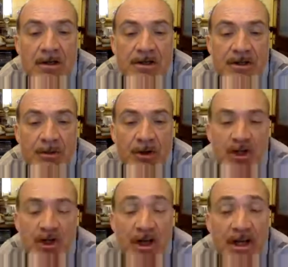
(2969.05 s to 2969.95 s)
So in
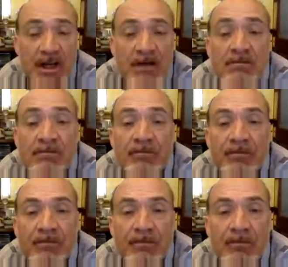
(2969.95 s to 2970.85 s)
Australia,
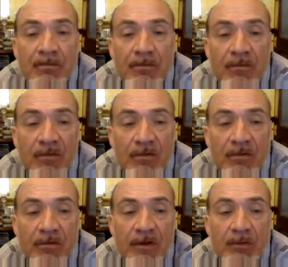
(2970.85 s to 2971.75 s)

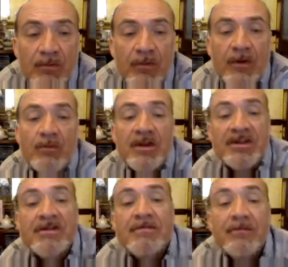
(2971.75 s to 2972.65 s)
for that
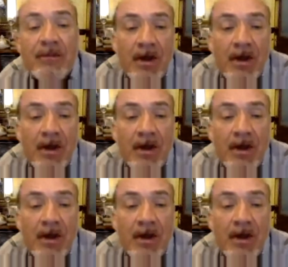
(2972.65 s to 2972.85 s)
reason,